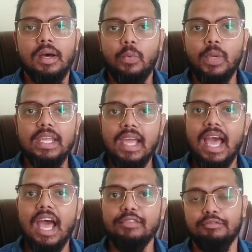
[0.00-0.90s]
we
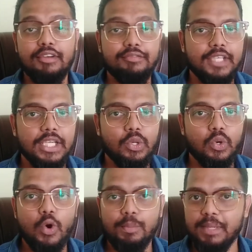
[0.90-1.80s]
have 50
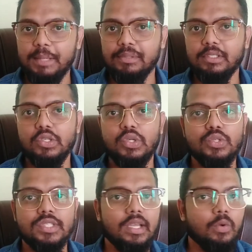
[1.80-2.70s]
crore people
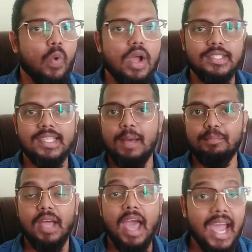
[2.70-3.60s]
using WhatsApp,
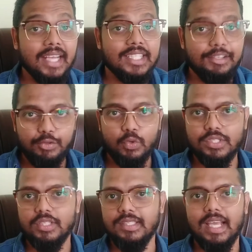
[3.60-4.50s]
active
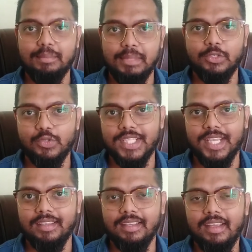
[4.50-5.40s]
users I mean to say,